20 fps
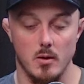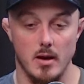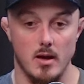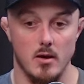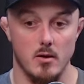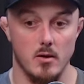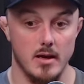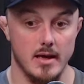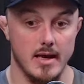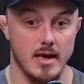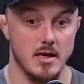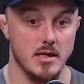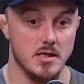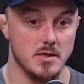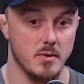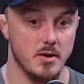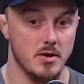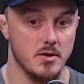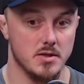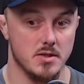Well, again, it's
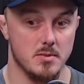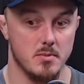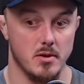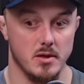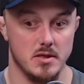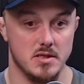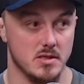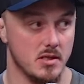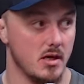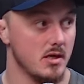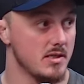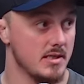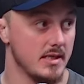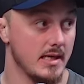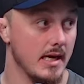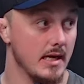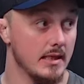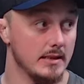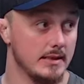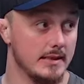when your blood starts to
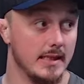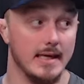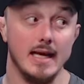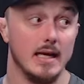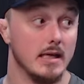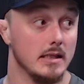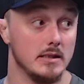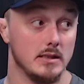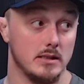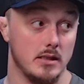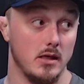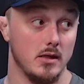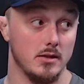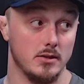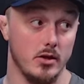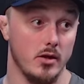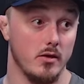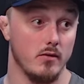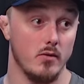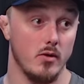get acidic and starts
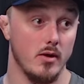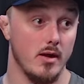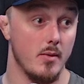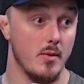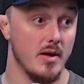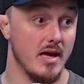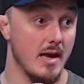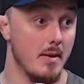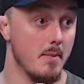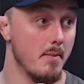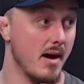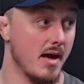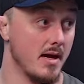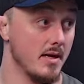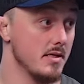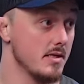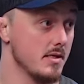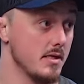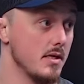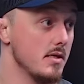going wrong there, we get
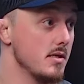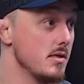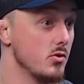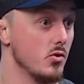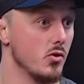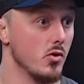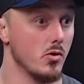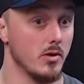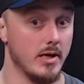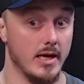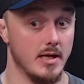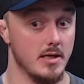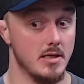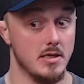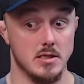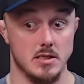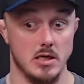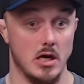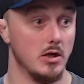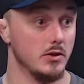imbalances, your
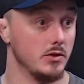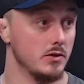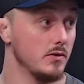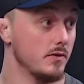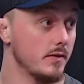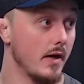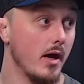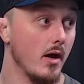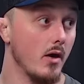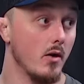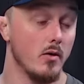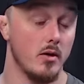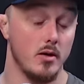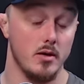kidneys start to fail.